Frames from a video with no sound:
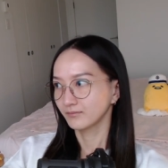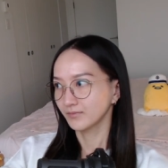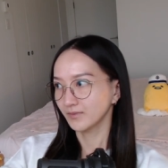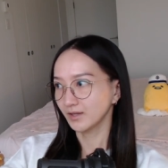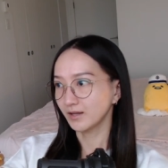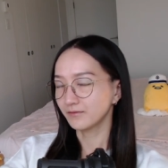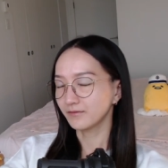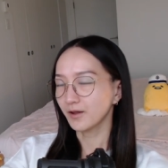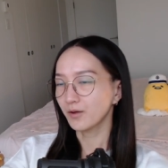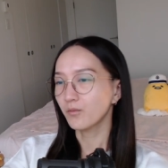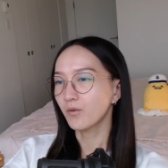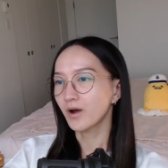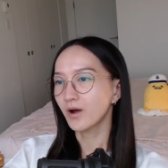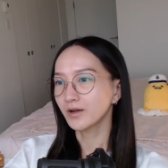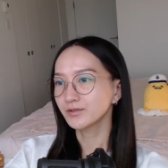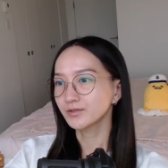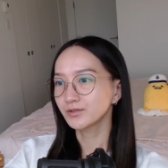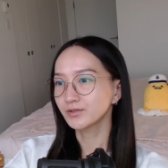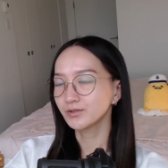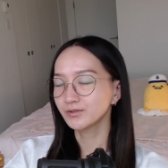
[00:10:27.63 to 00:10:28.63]
if I want
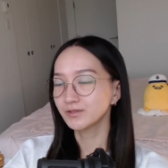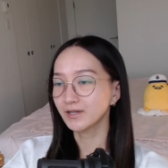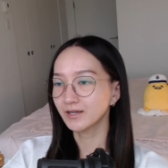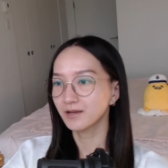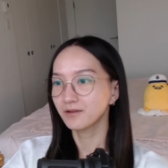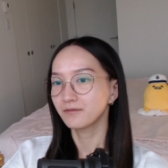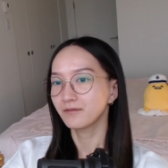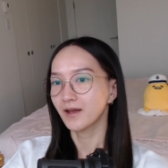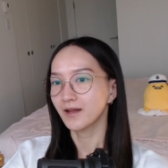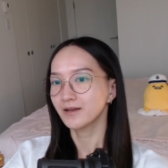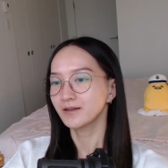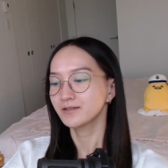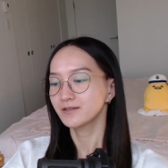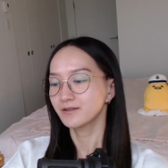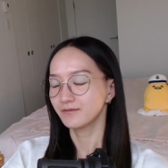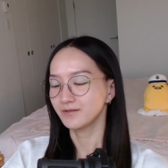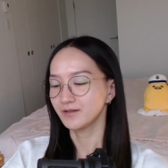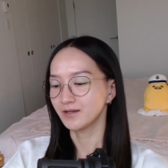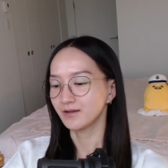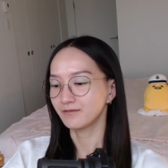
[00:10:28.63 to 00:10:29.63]
to take advantage of
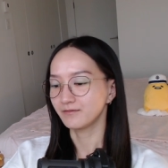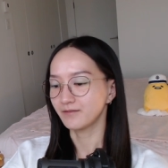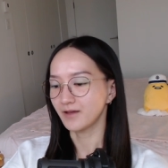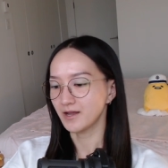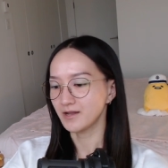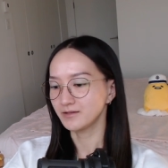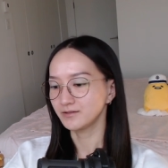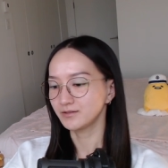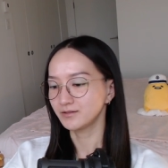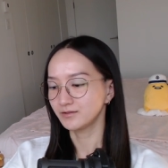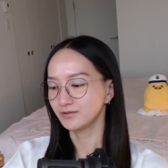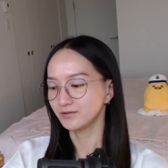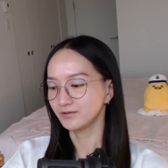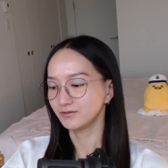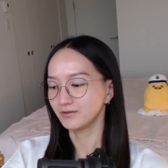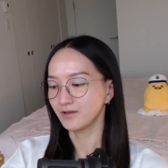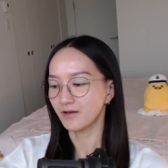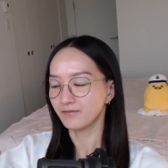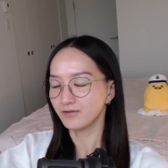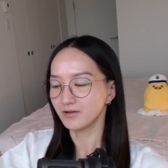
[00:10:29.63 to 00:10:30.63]
the event to
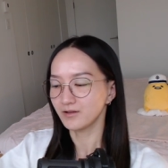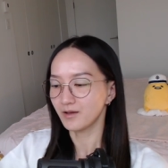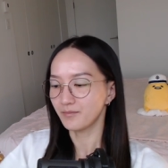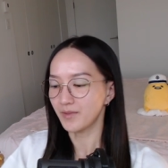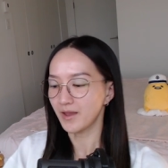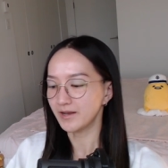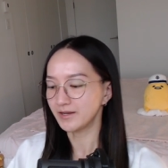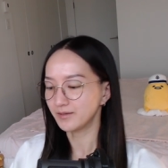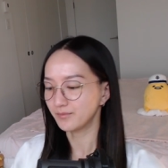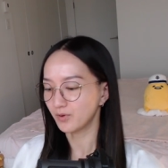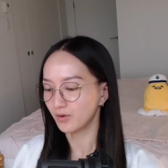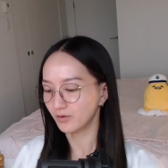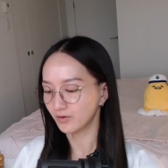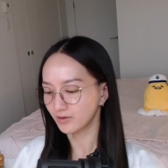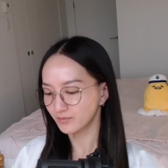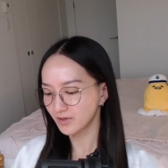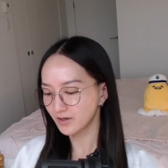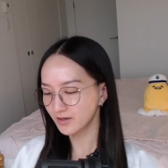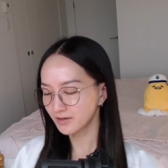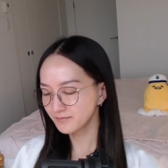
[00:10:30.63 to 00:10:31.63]
level up any
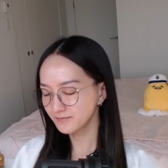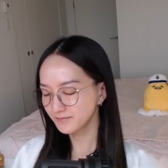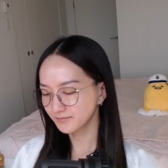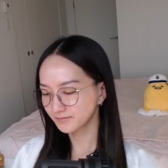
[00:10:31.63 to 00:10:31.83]
Pokemon.